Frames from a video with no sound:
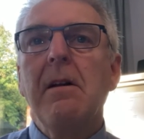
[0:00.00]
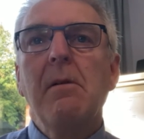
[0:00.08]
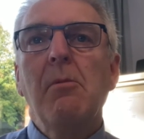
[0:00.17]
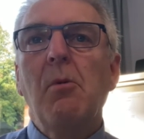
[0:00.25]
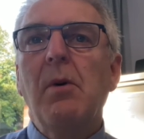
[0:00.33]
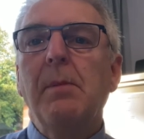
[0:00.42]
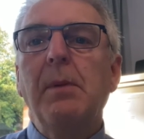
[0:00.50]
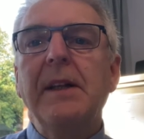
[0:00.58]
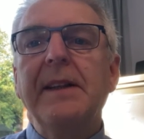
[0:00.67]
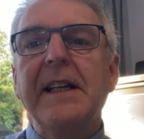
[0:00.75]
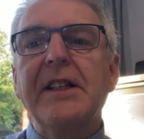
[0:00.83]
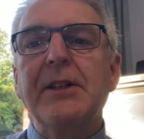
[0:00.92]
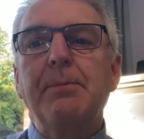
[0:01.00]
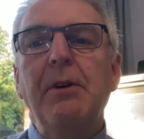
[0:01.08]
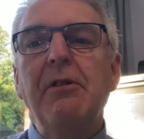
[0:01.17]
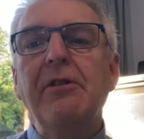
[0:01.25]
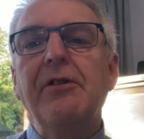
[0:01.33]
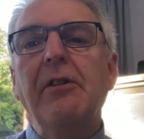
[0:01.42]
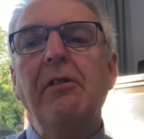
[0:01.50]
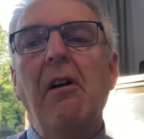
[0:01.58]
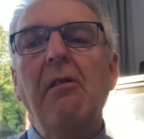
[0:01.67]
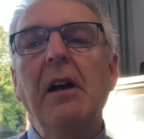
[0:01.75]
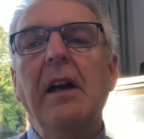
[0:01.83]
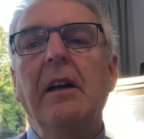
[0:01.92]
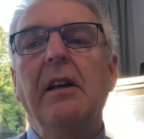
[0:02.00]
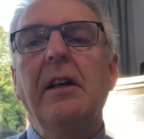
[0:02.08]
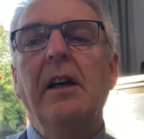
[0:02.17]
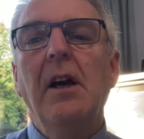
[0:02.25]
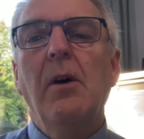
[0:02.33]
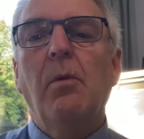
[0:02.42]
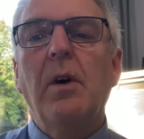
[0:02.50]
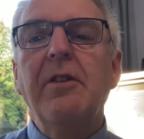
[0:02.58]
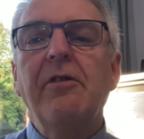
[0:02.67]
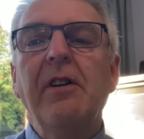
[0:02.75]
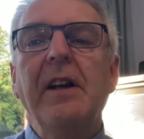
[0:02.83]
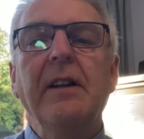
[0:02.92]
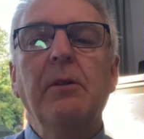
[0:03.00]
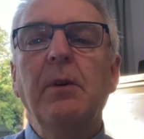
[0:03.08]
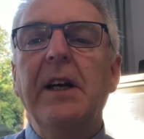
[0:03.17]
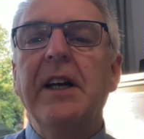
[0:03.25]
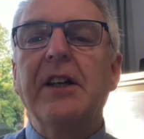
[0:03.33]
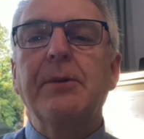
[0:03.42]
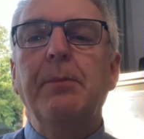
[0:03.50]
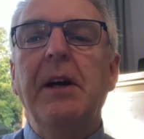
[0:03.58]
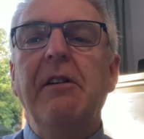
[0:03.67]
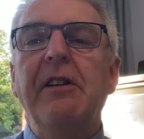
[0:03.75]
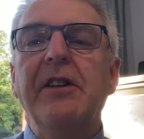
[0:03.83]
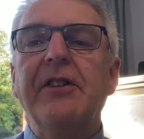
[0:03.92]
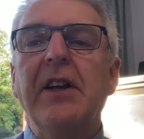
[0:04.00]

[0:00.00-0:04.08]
But what about that spiritual longing and wondering that we experience,